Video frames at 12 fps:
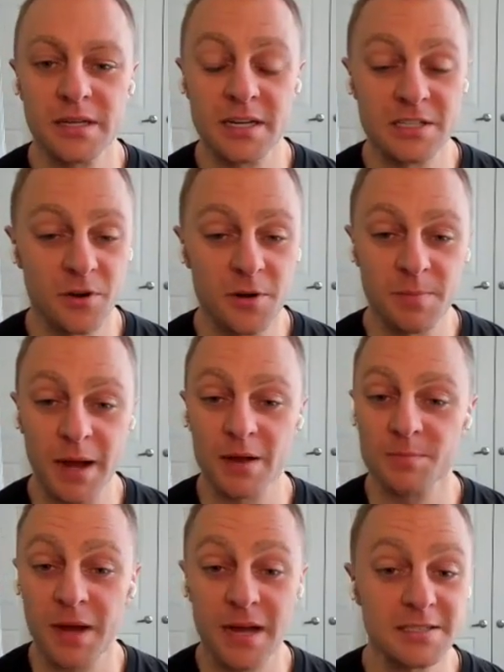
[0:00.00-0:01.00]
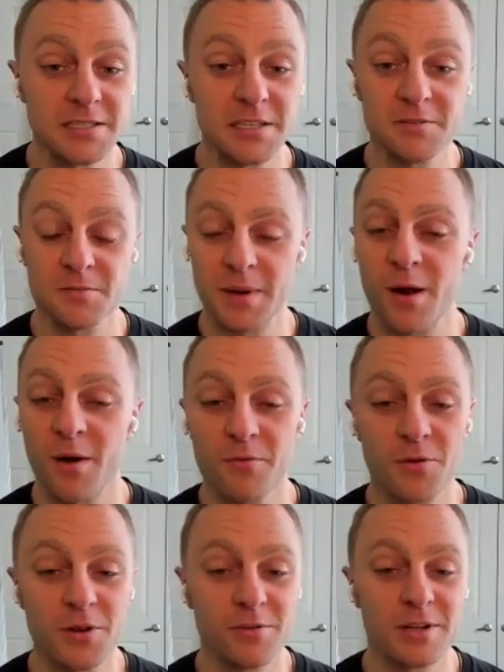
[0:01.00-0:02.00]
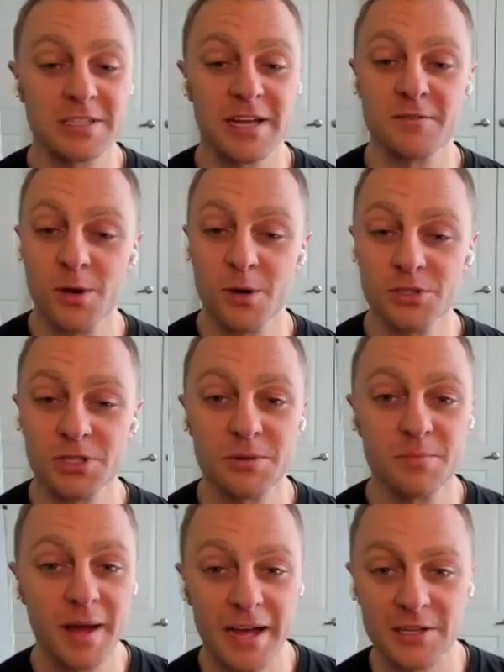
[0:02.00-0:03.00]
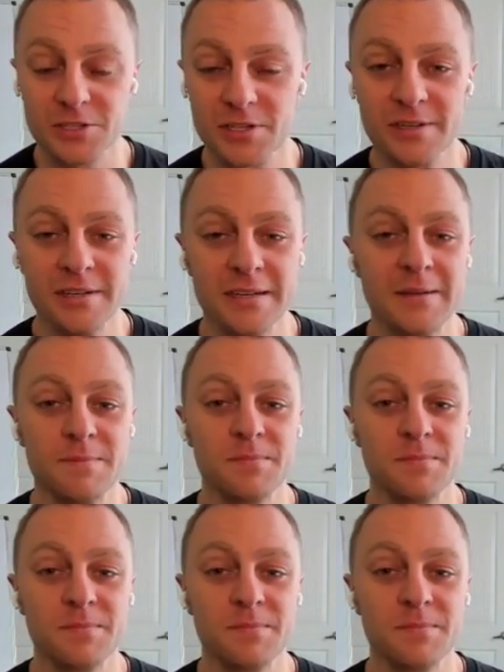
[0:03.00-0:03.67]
and it's very positive and powerful. It creates a lot of emotion and passion.